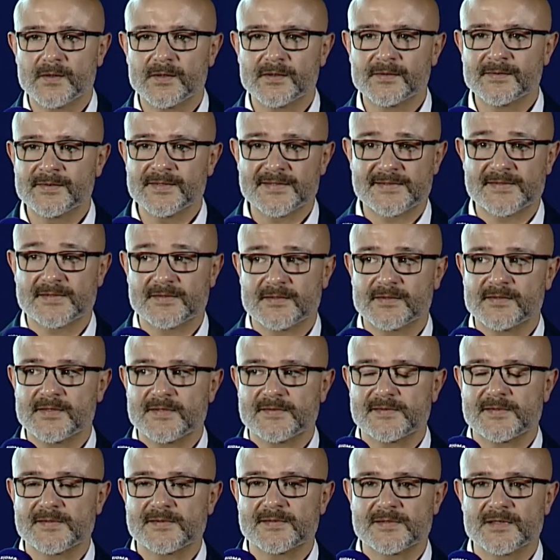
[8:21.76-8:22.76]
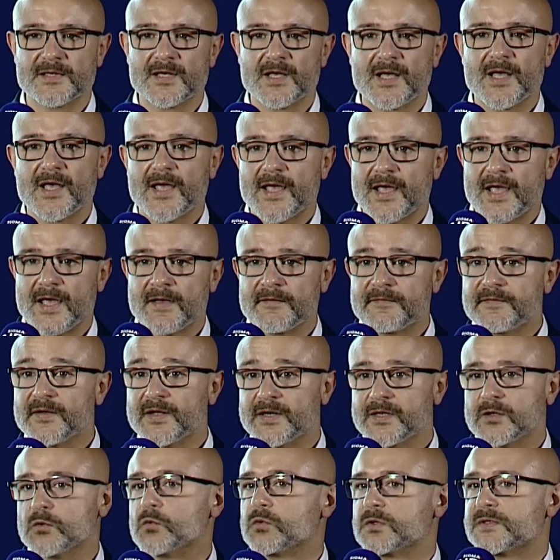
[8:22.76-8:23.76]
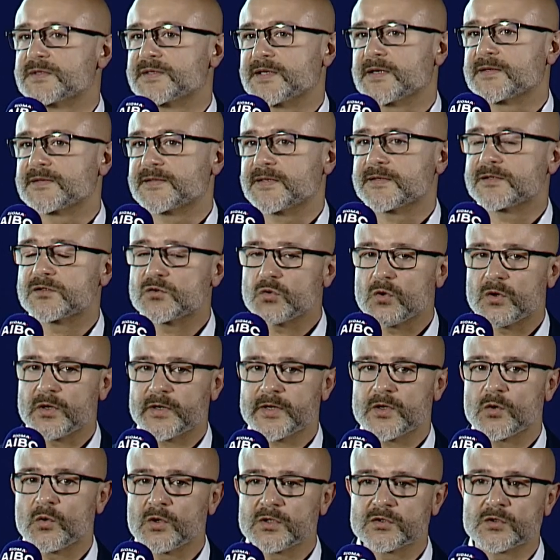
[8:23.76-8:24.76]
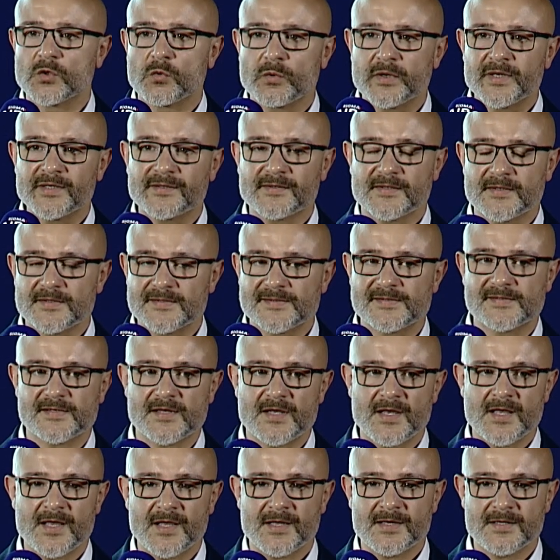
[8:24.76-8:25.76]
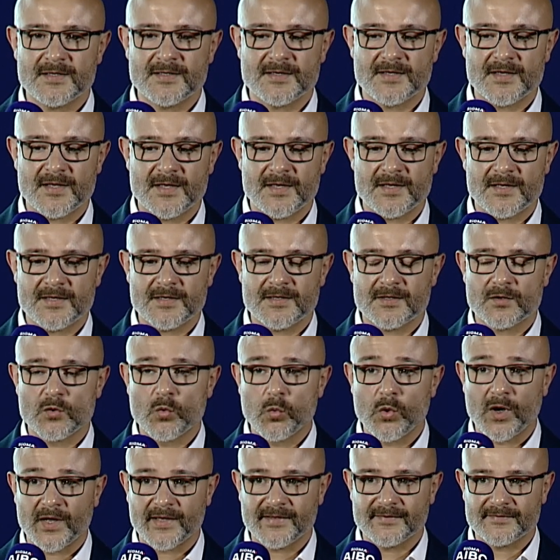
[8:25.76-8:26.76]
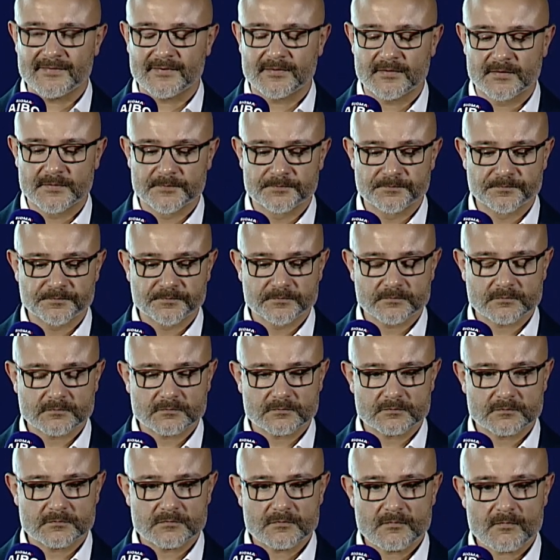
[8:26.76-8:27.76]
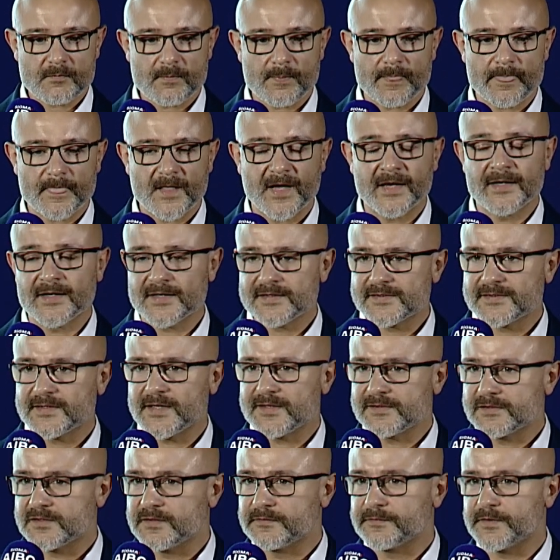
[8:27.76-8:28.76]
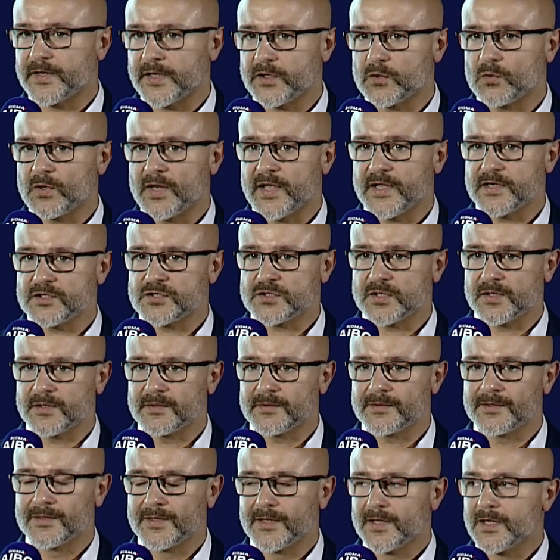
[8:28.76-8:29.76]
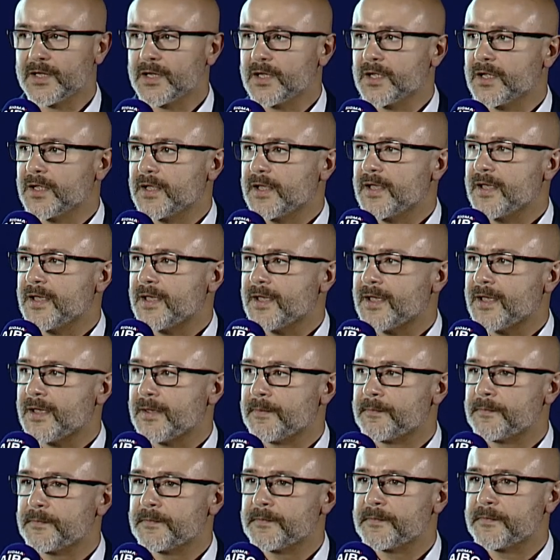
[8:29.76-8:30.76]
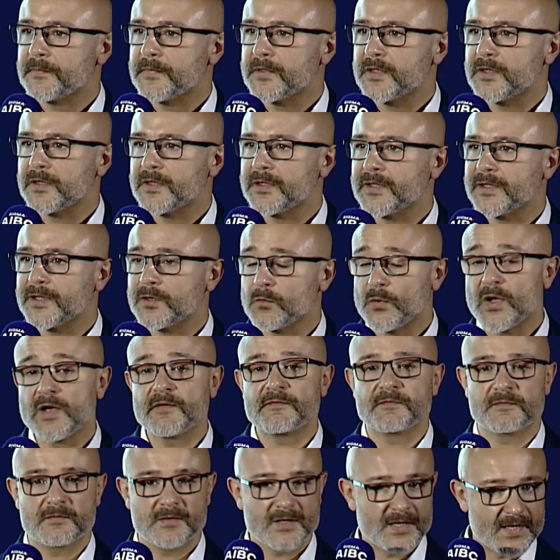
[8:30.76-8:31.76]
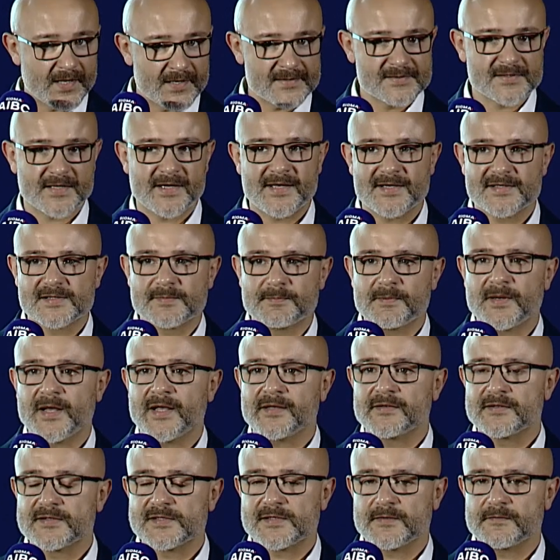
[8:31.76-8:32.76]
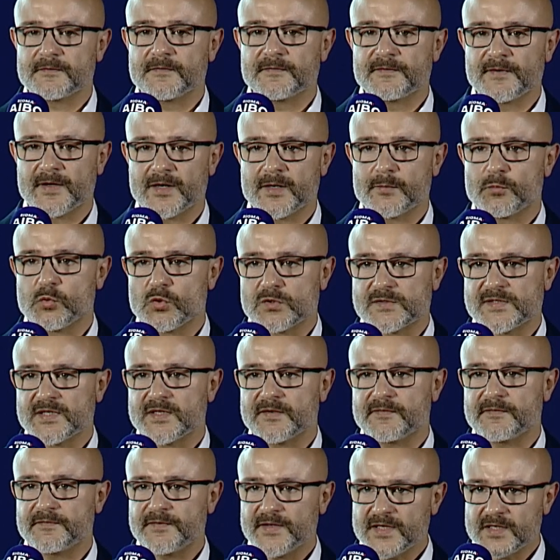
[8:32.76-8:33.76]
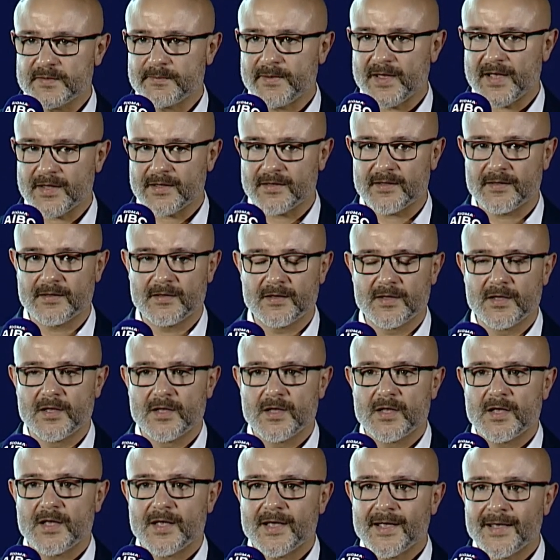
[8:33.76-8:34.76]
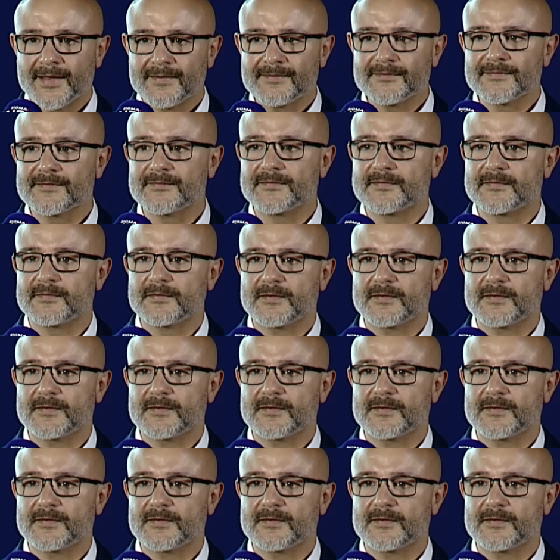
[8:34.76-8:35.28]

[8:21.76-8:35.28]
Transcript: this is a very good success story, although it is a quite an extensive regulation. We have, as I explained, received very positive feedback, and